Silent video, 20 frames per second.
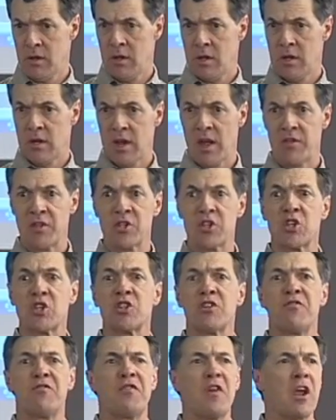Now, this is
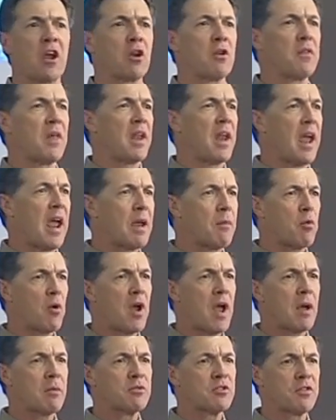a figure that
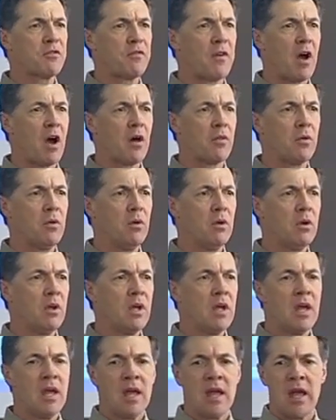Abraham is the father,
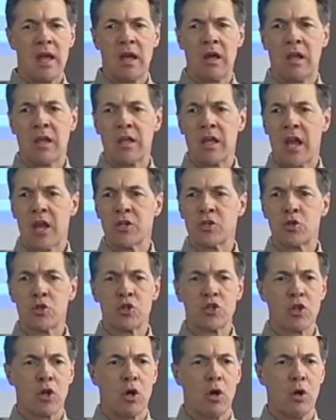Eliezer
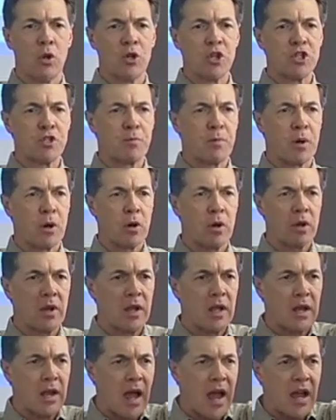is the Holy Spirit,
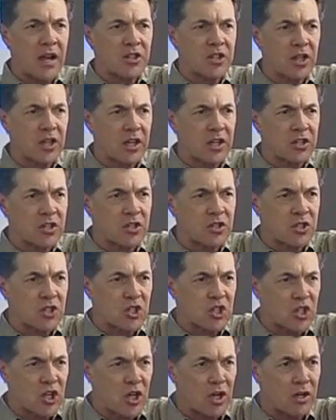and Isaac is the
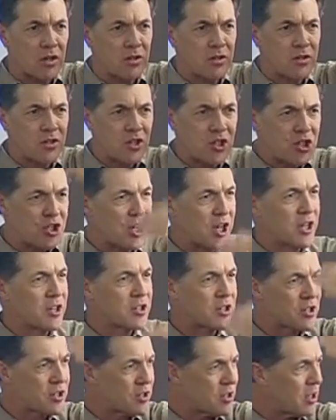son,
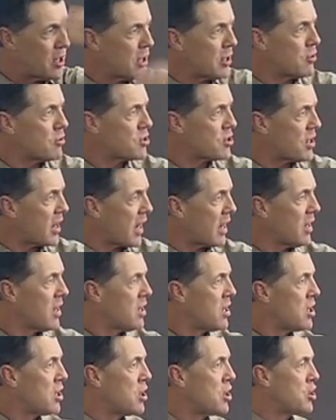Jesus. Understand?
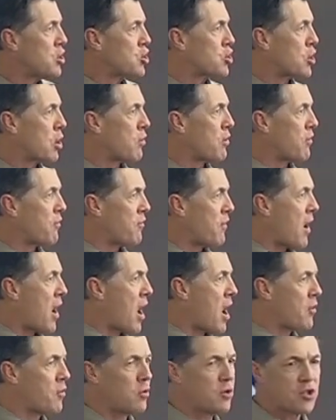So the
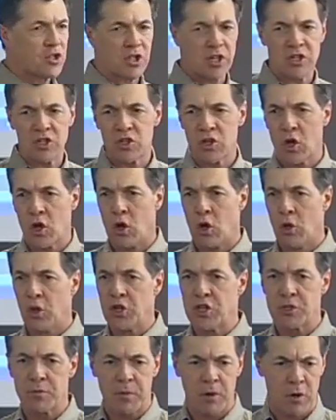Father sends the Holy
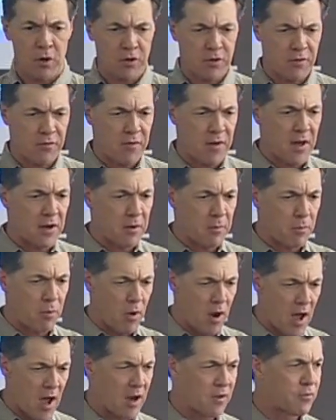Spirit to find a
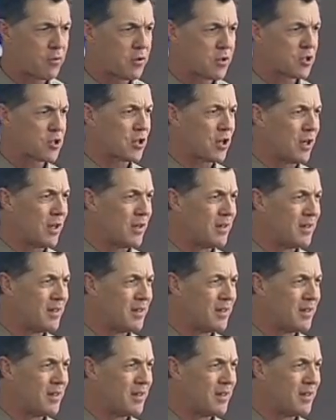bride for the Son.